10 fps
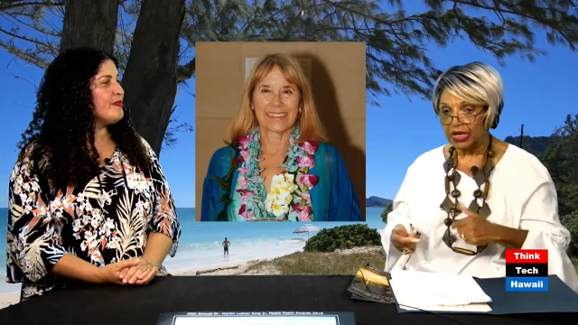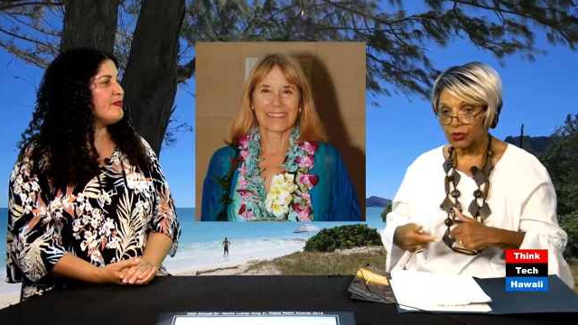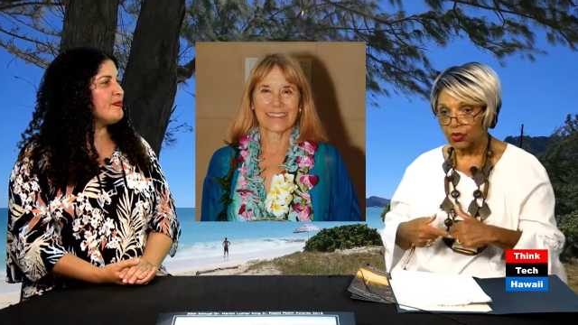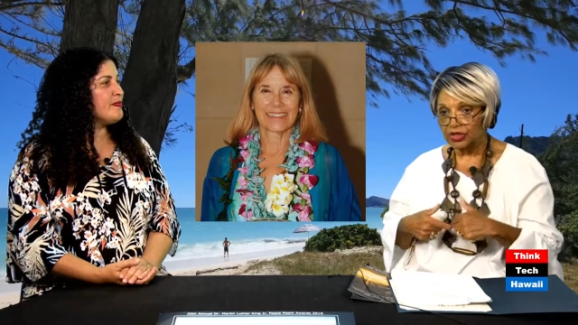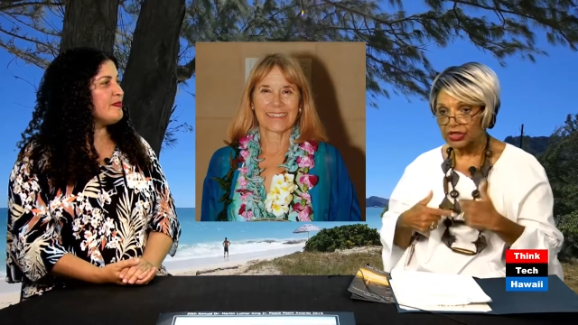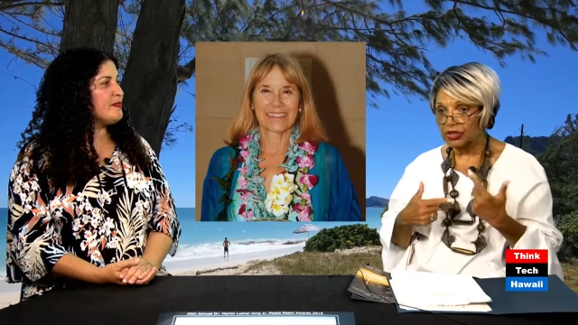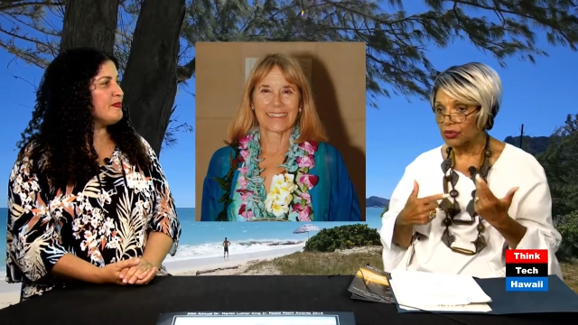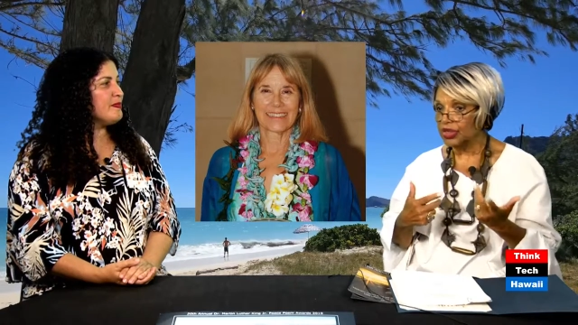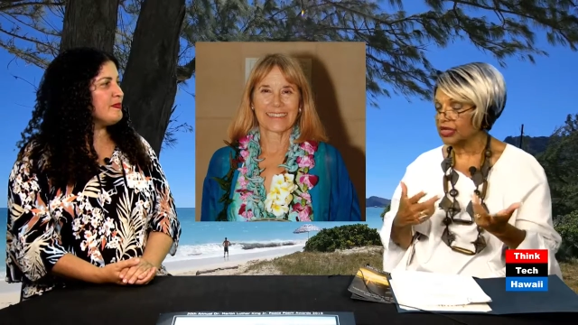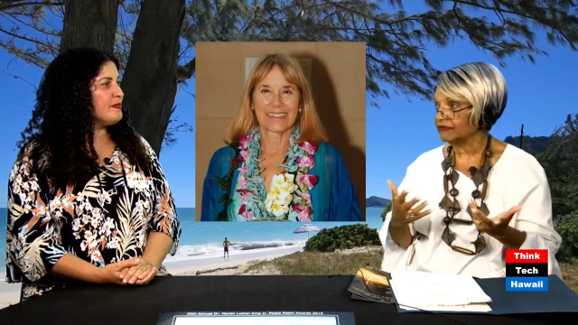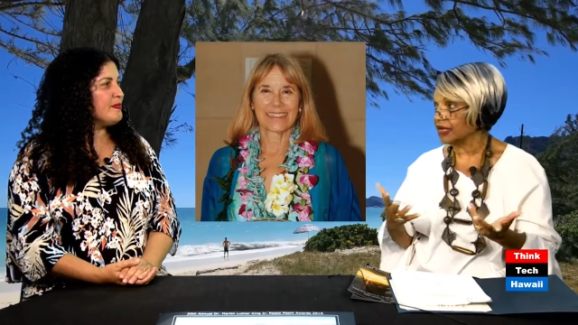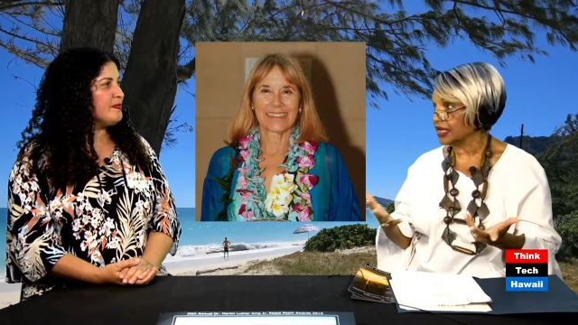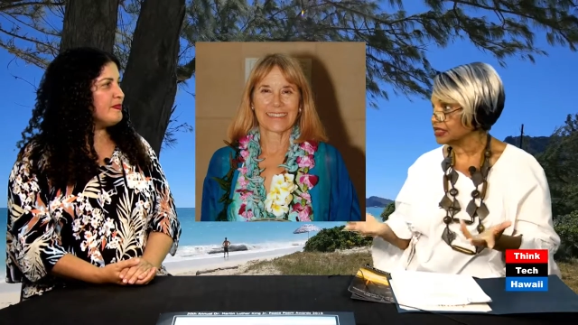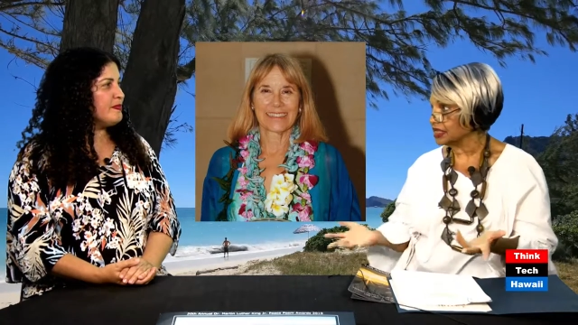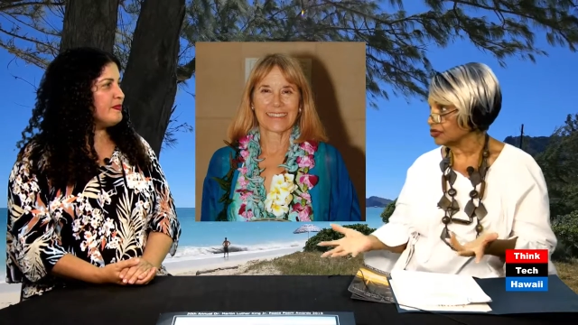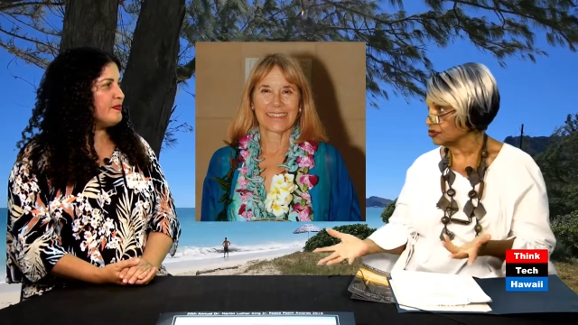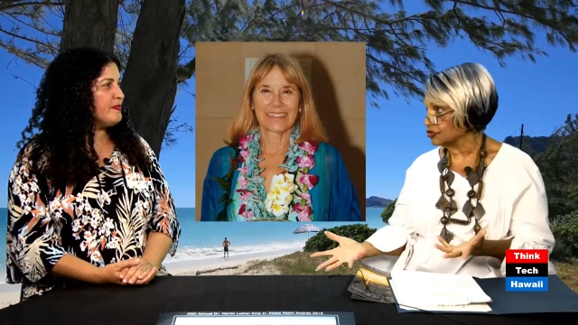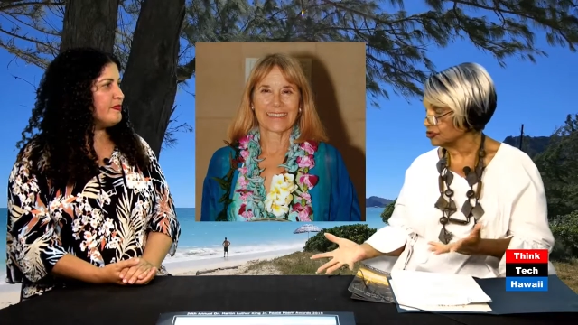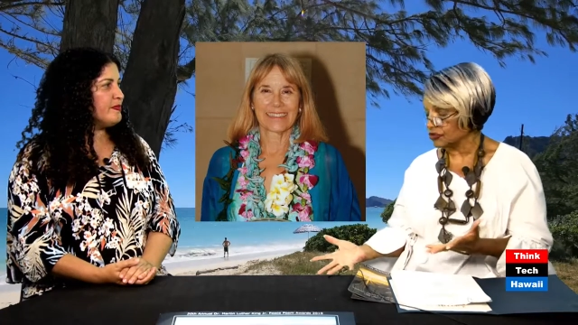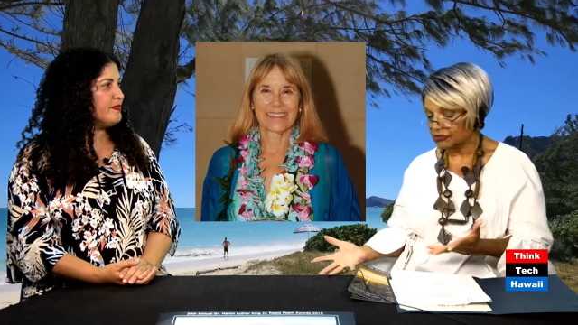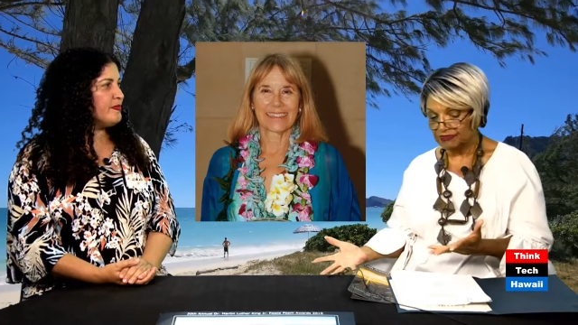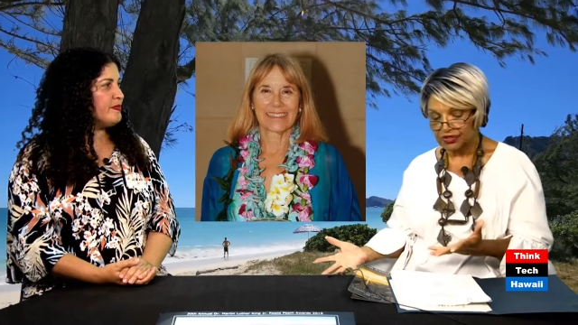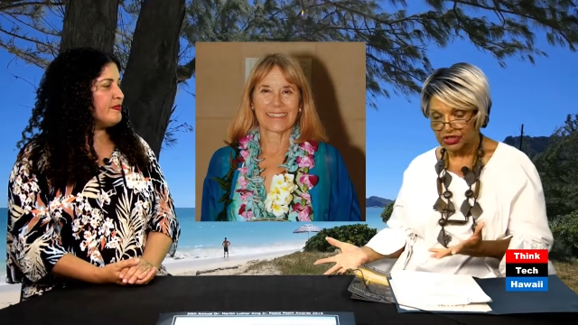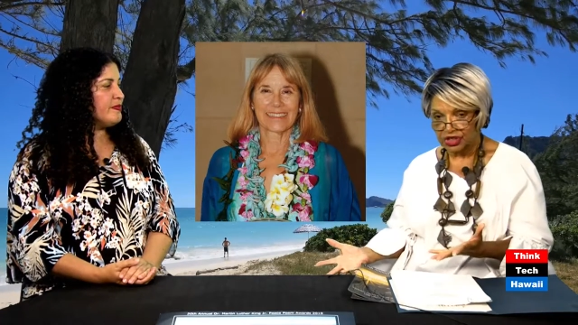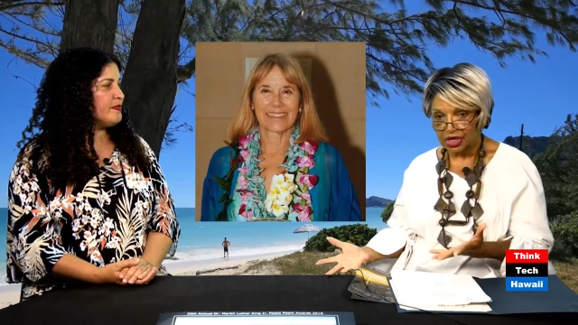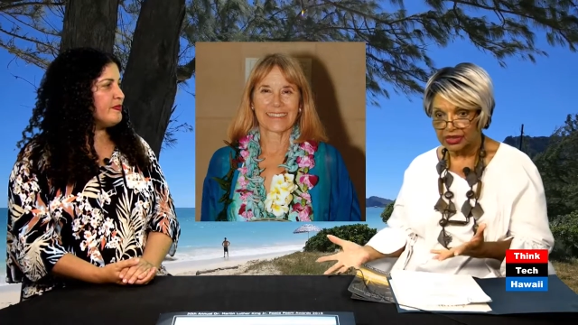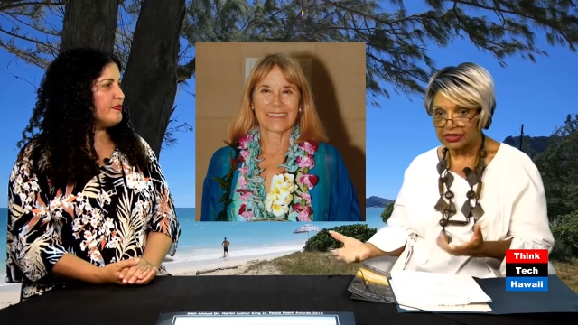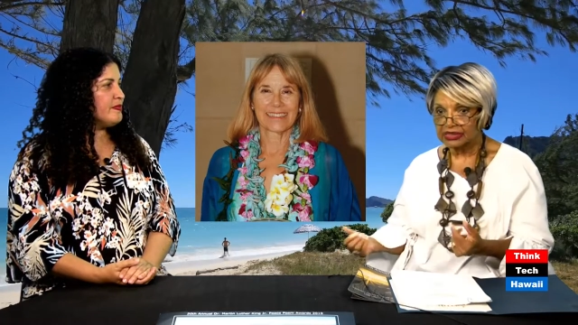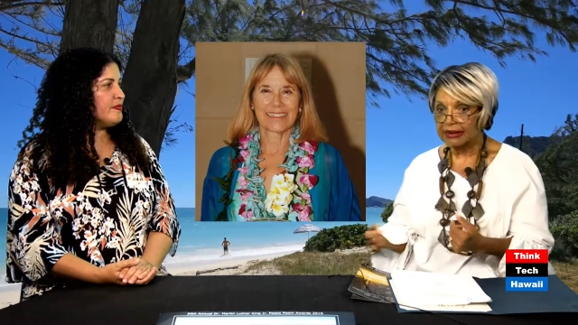Speaker 1: and one year we even had Senator Schatz.